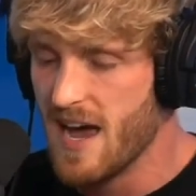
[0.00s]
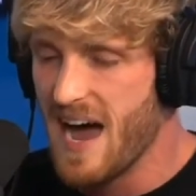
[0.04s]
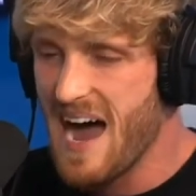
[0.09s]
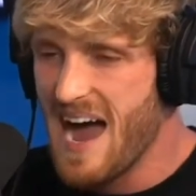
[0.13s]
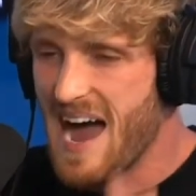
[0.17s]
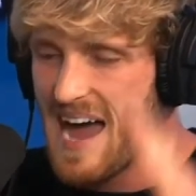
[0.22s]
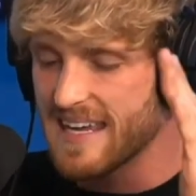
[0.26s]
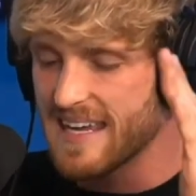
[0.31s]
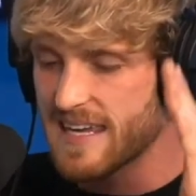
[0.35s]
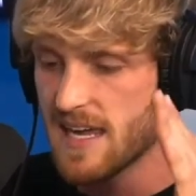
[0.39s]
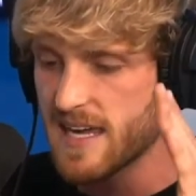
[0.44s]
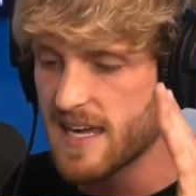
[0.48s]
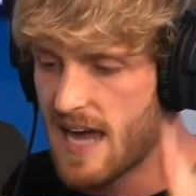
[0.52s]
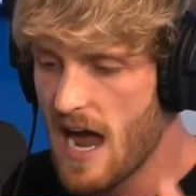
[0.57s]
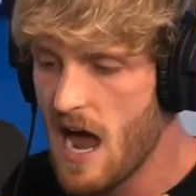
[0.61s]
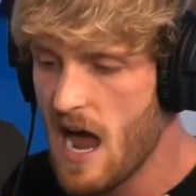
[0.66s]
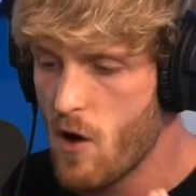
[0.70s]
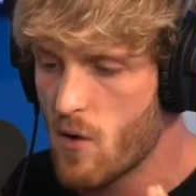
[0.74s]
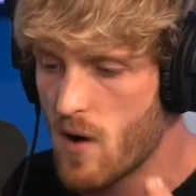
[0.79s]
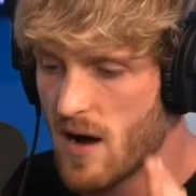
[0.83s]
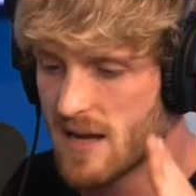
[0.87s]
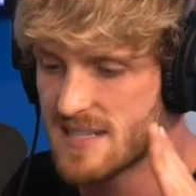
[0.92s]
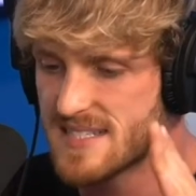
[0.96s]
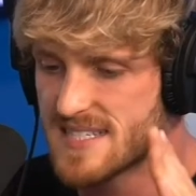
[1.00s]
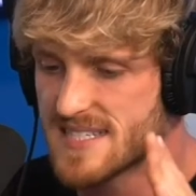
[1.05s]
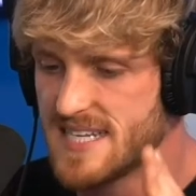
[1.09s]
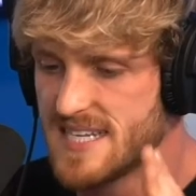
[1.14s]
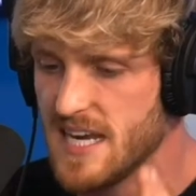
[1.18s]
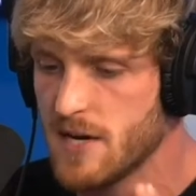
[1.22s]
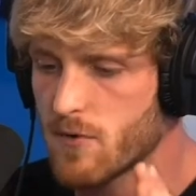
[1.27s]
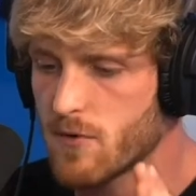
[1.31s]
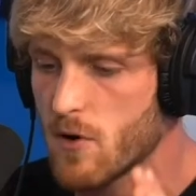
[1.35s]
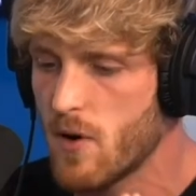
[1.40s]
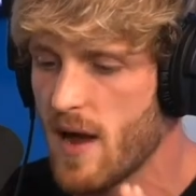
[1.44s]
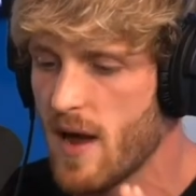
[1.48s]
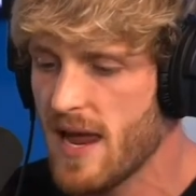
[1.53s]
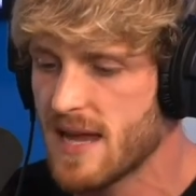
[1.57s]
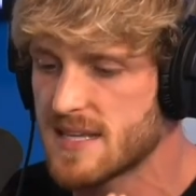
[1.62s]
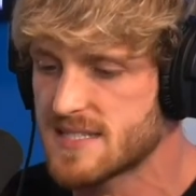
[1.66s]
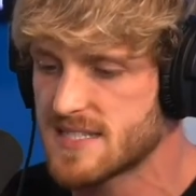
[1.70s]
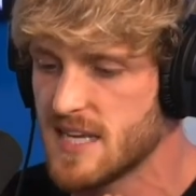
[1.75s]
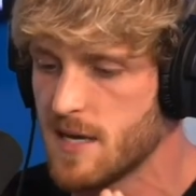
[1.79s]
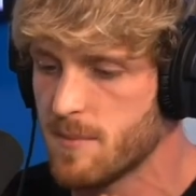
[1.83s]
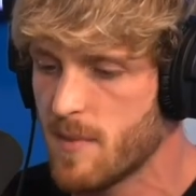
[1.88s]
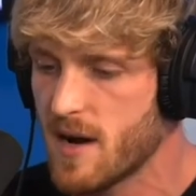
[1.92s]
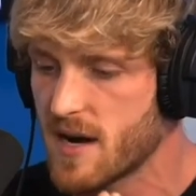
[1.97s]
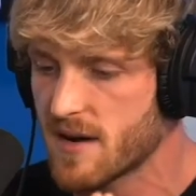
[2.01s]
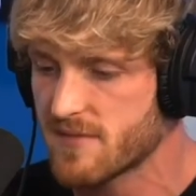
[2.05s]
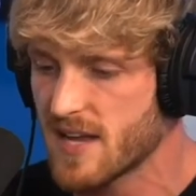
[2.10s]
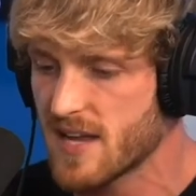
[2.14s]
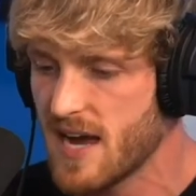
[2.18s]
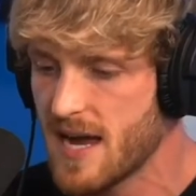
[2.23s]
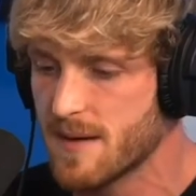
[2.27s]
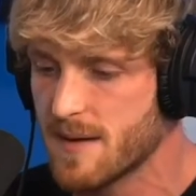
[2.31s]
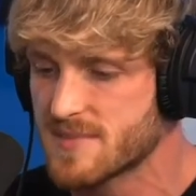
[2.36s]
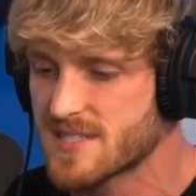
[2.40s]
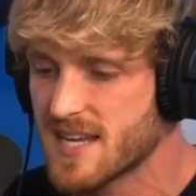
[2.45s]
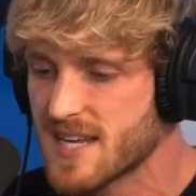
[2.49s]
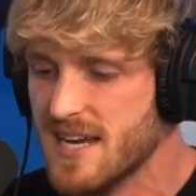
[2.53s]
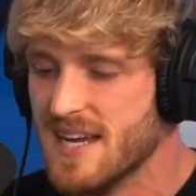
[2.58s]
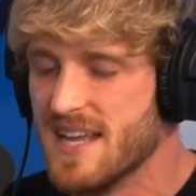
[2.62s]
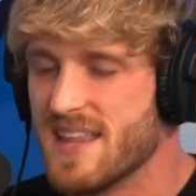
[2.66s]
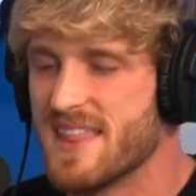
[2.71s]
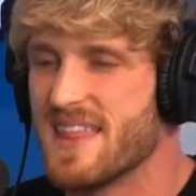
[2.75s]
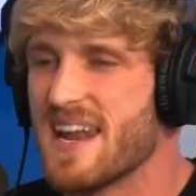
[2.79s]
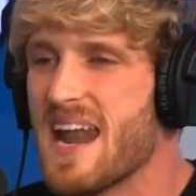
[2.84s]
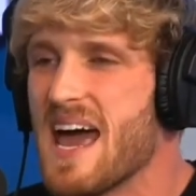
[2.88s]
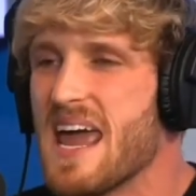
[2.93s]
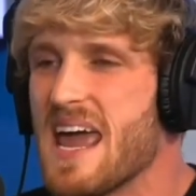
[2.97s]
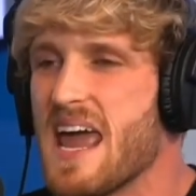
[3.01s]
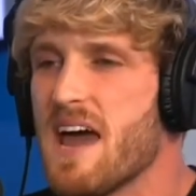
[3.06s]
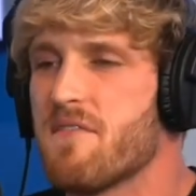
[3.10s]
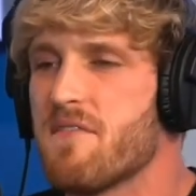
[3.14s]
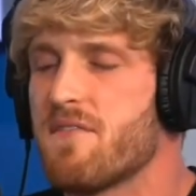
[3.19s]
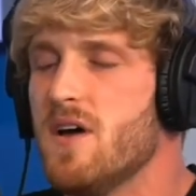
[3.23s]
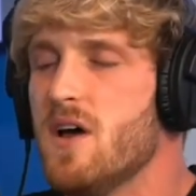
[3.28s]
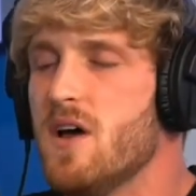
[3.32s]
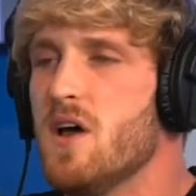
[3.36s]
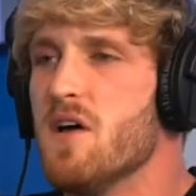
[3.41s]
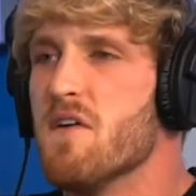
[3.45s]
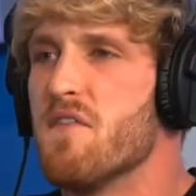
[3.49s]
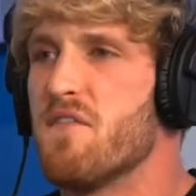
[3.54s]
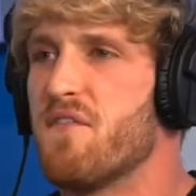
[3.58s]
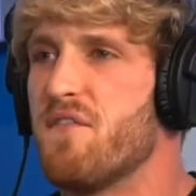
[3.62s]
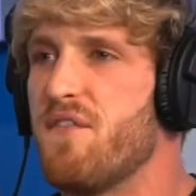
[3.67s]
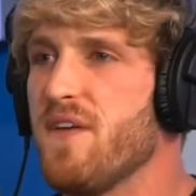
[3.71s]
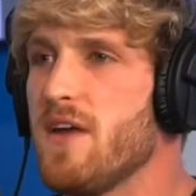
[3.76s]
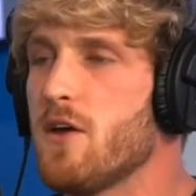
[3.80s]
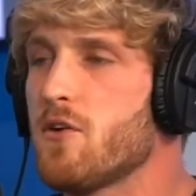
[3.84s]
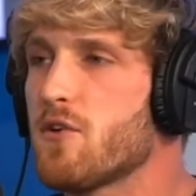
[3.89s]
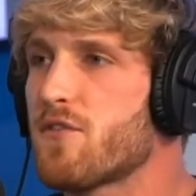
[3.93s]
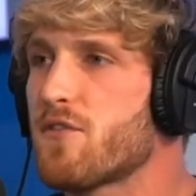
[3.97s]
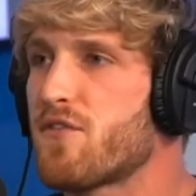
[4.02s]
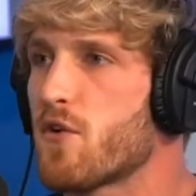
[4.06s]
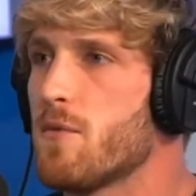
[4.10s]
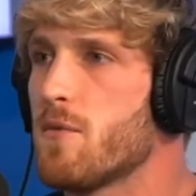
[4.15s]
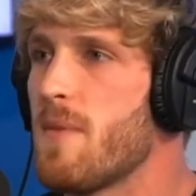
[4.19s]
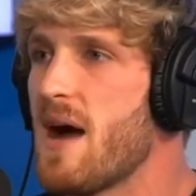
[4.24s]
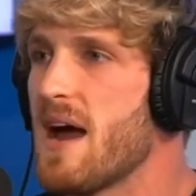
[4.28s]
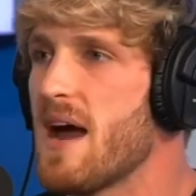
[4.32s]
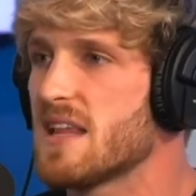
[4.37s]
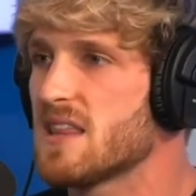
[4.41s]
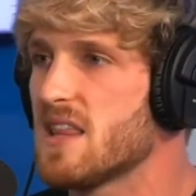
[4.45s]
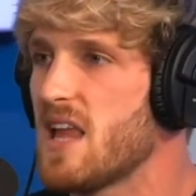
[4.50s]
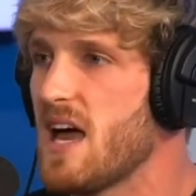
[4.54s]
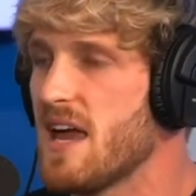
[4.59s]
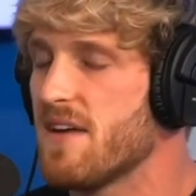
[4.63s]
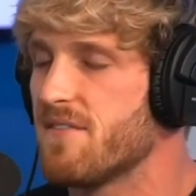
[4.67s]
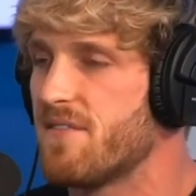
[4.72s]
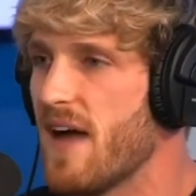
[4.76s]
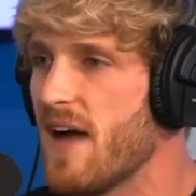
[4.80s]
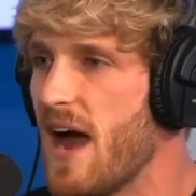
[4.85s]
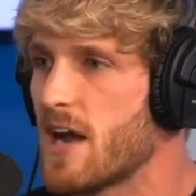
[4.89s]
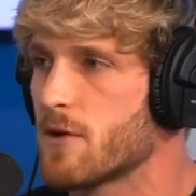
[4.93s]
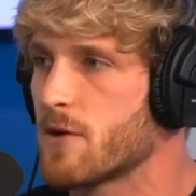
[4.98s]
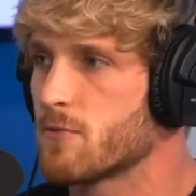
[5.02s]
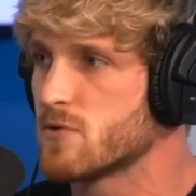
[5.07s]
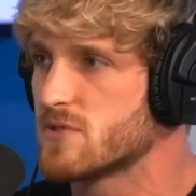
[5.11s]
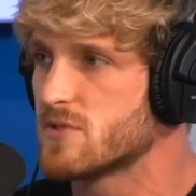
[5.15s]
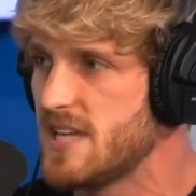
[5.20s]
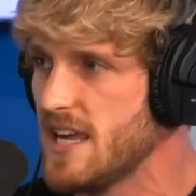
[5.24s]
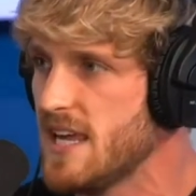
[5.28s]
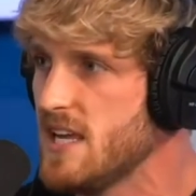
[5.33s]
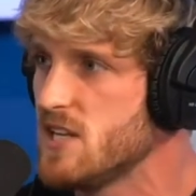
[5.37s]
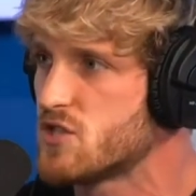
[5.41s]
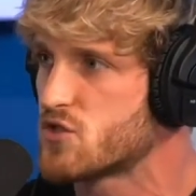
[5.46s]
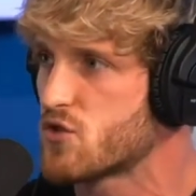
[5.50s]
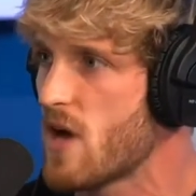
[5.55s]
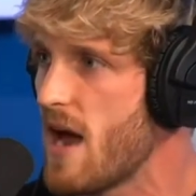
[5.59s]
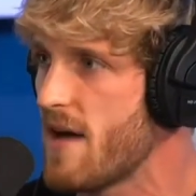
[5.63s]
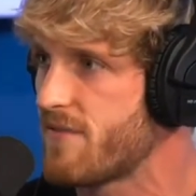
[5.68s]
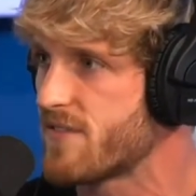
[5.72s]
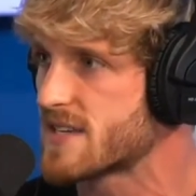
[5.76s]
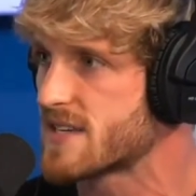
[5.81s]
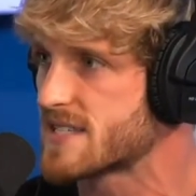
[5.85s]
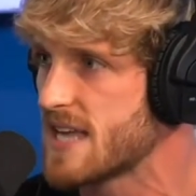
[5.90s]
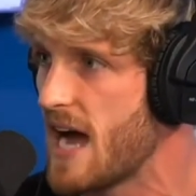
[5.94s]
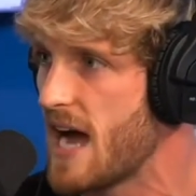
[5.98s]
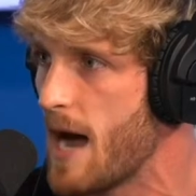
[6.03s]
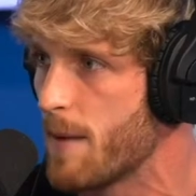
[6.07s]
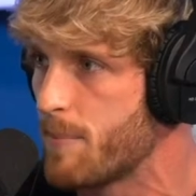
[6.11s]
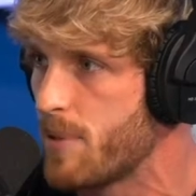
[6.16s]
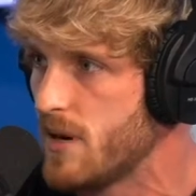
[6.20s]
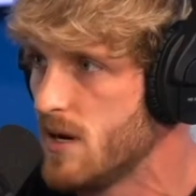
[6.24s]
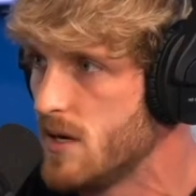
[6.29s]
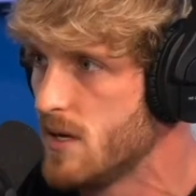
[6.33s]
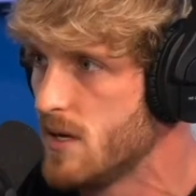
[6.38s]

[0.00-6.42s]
I can count on 0 hands the amount of times that I have feared for my life at a routine traffic stop.